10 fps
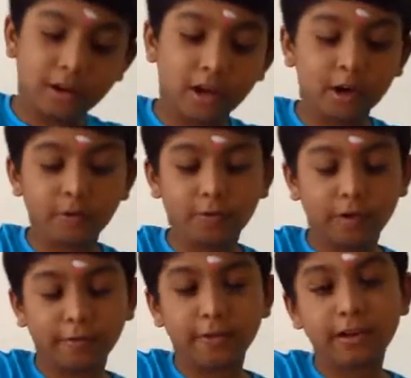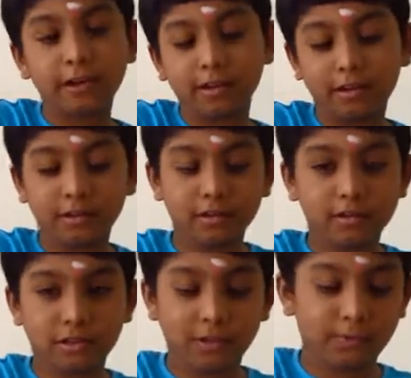Now we will
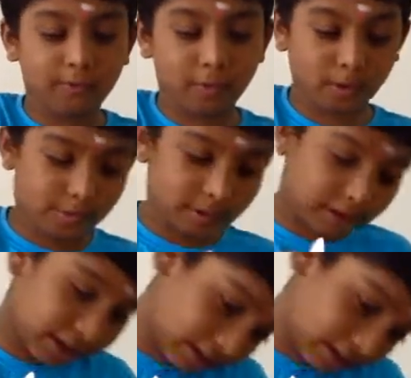dissolve properly.